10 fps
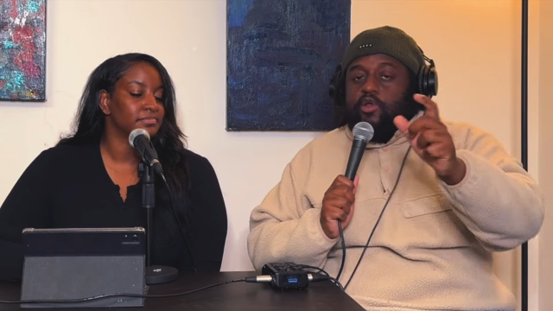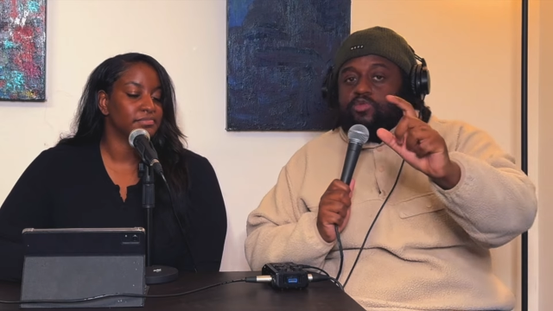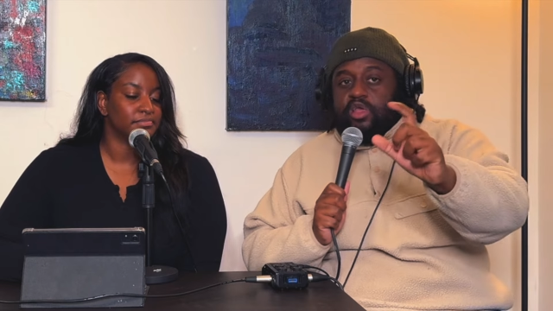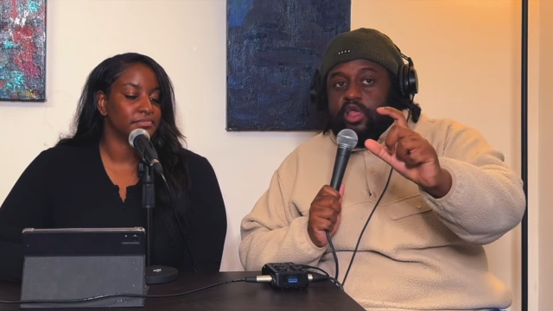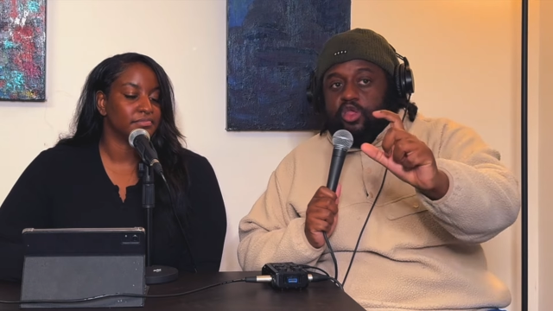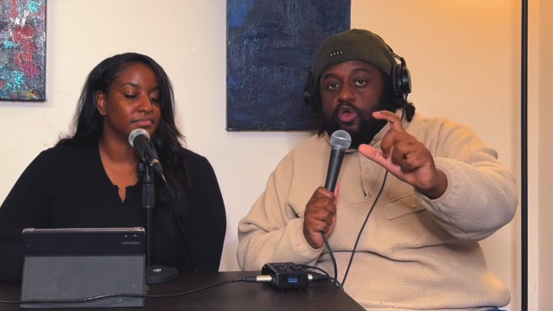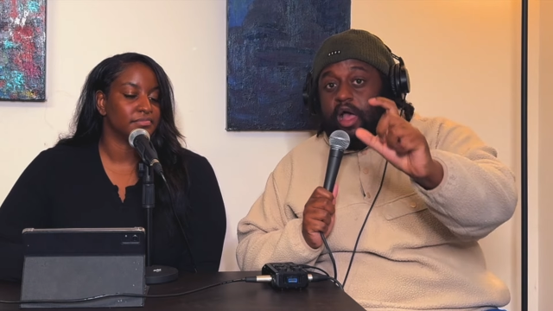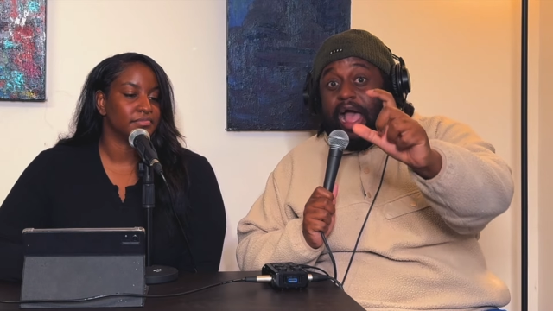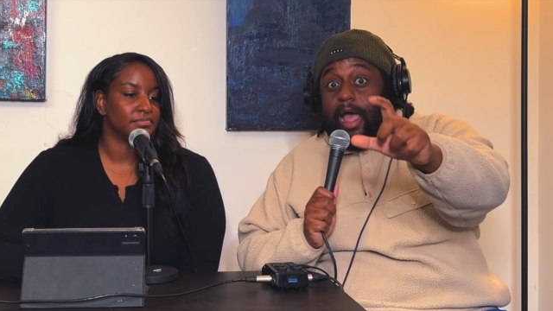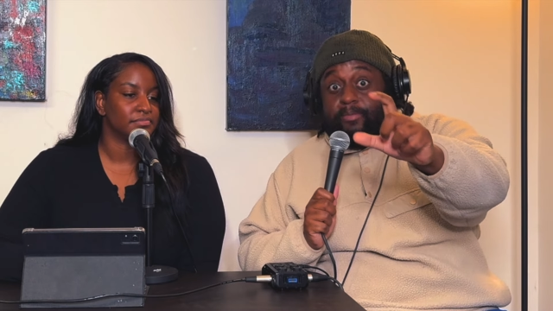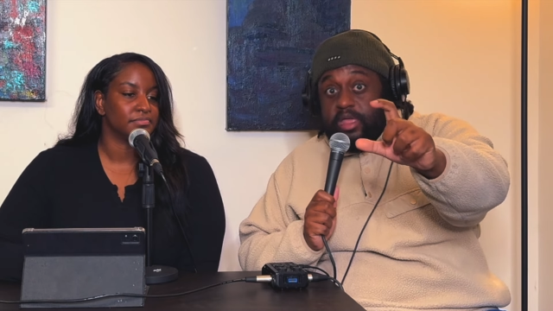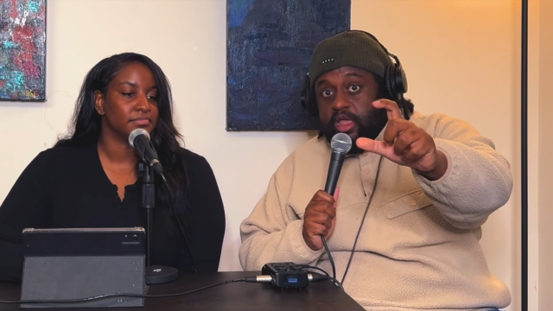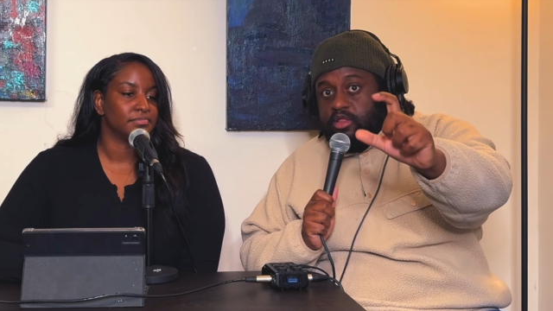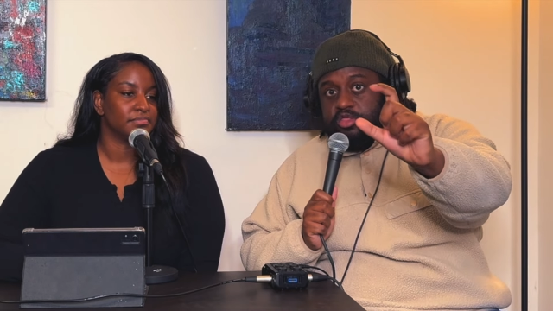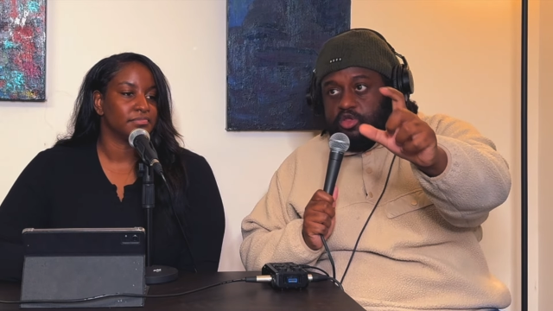Speaker 1: don't take your
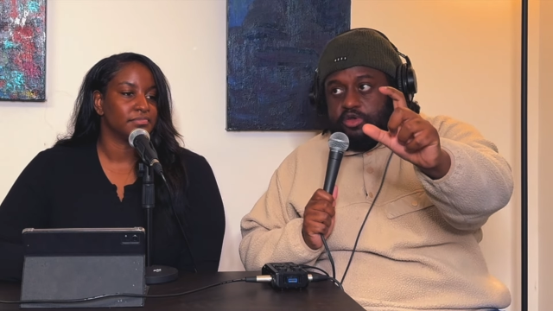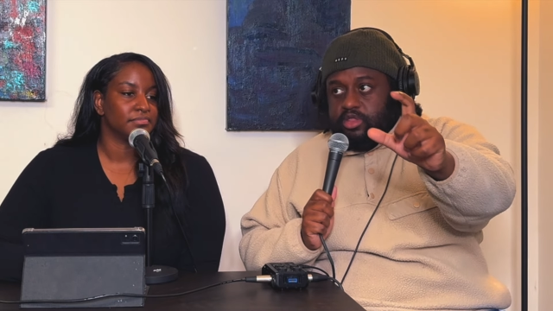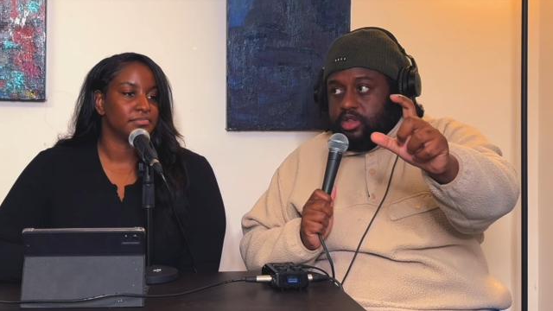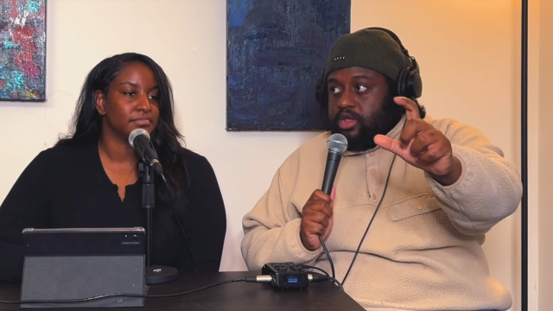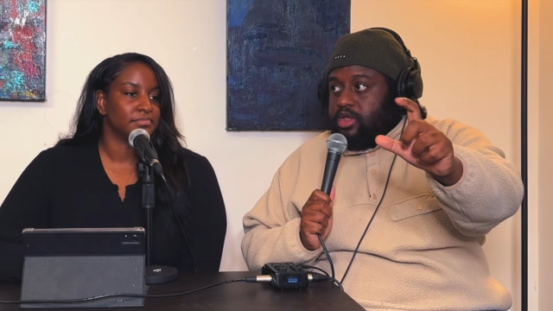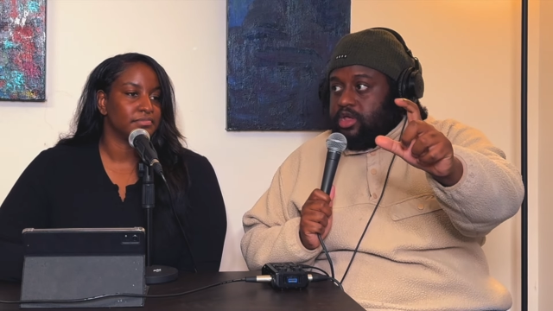hobby seriously